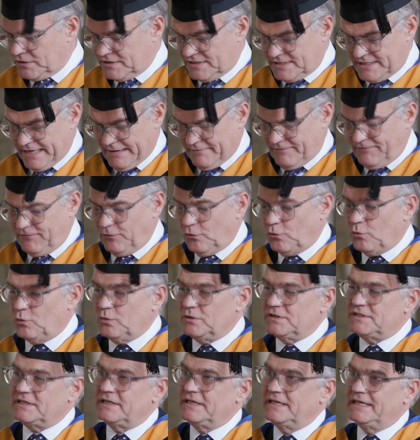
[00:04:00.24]
step
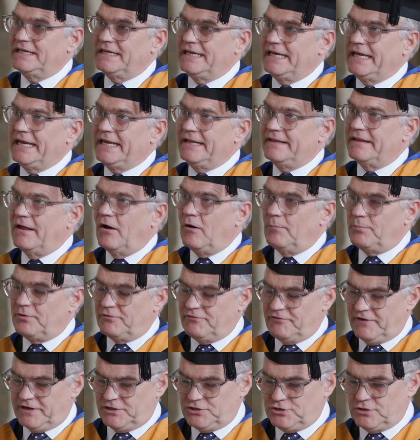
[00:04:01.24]
forward in our
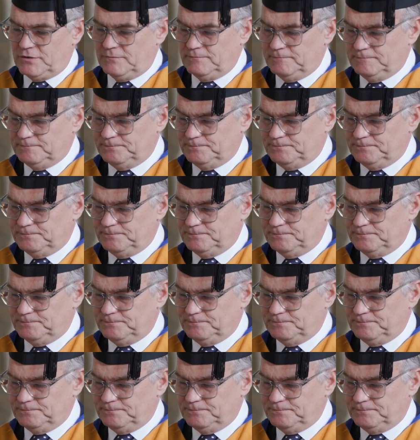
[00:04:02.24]
profession.